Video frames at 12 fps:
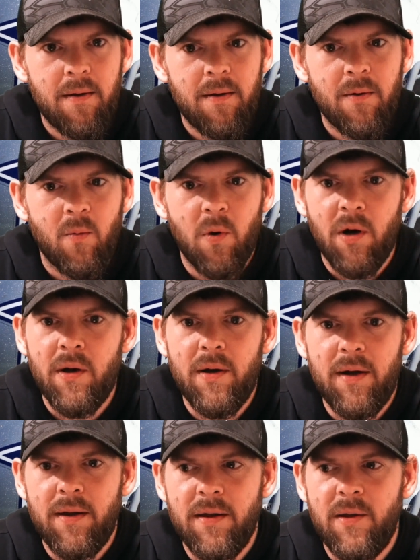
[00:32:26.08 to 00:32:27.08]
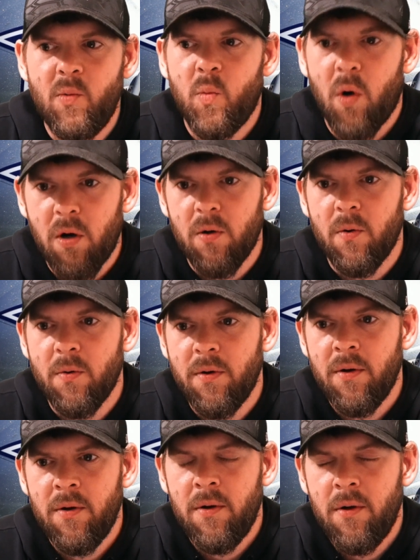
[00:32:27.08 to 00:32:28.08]
What in the world
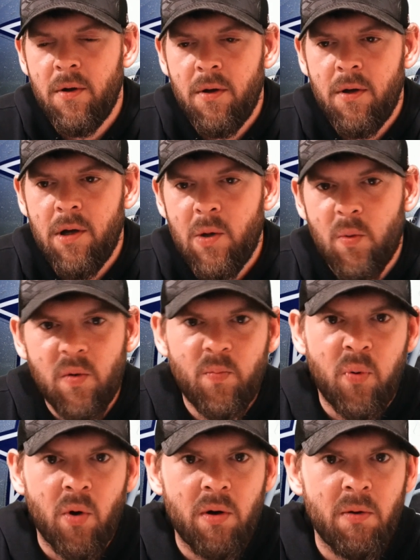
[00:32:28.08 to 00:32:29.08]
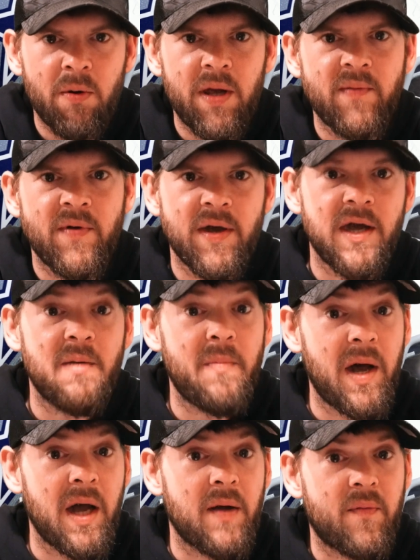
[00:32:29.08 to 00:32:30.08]
would Portland even get
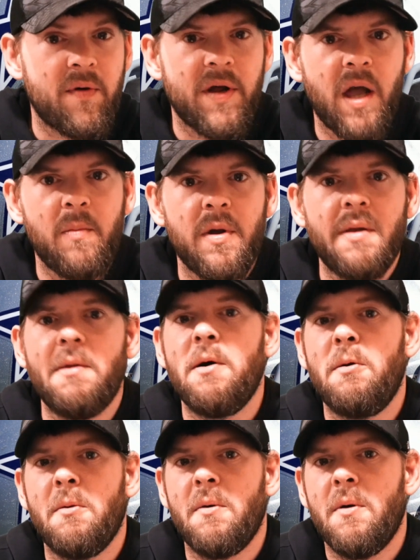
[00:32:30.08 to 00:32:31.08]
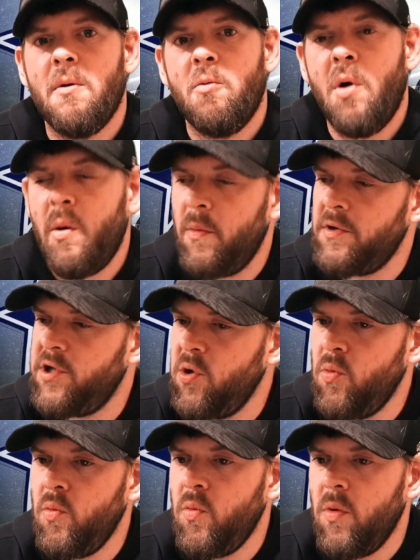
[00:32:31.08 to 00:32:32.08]
back for Damian Lillard? What would
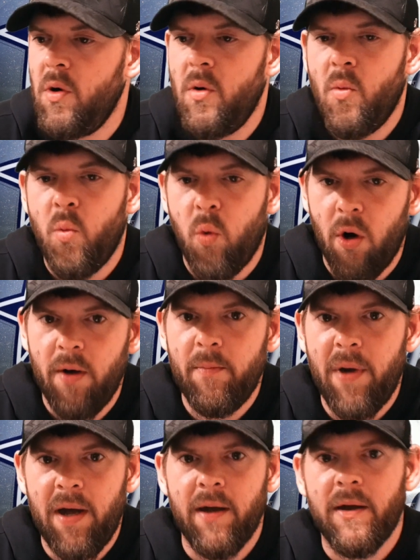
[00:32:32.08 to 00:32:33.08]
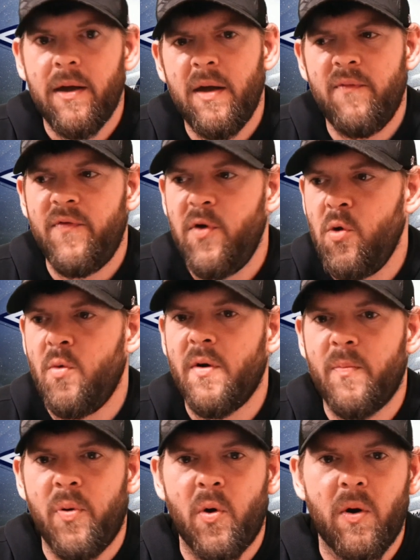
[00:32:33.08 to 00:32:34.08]
you want back? If you were
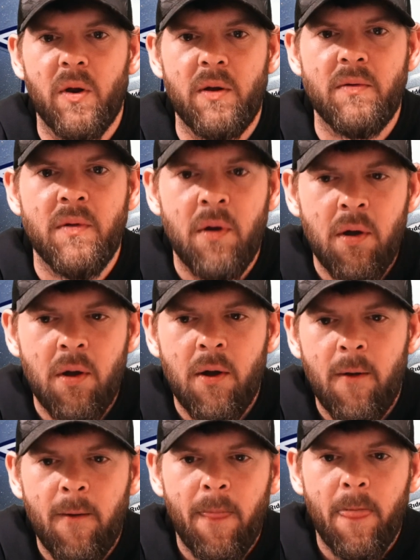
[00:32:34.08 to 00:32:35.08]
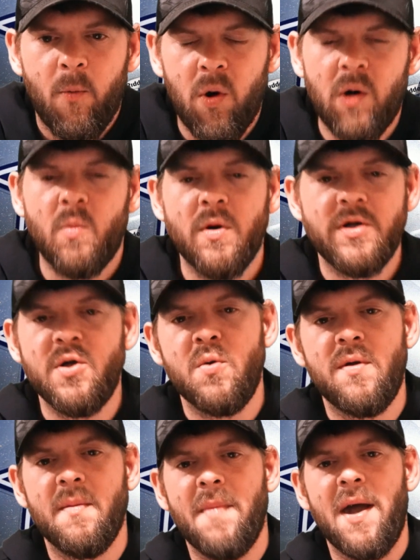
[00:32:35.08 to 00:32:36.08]
Portland, what would you
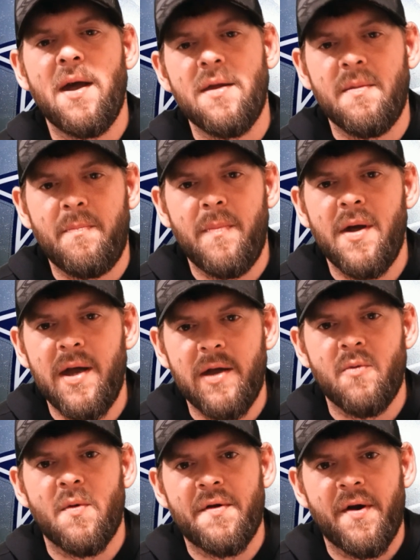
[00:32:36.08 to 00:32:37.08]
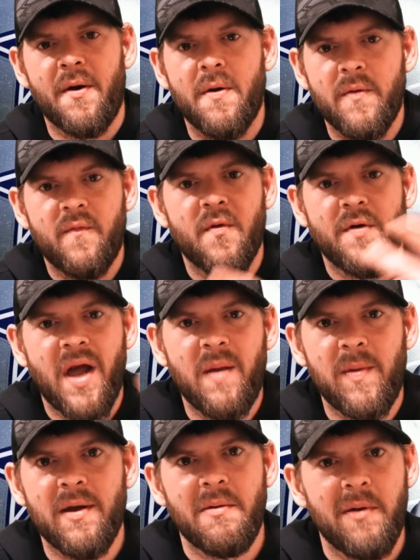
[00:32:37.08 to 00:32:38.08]
demand in return for
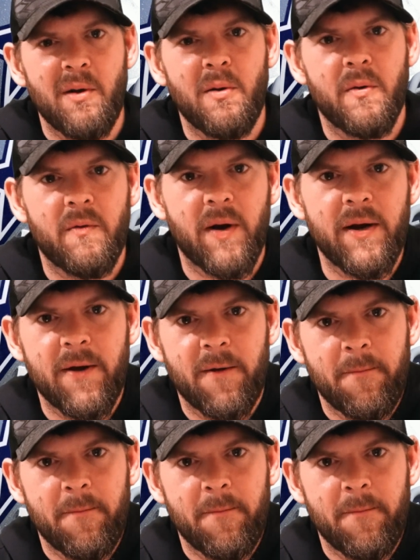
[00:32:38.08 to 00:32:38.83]
Damian Lillard right now?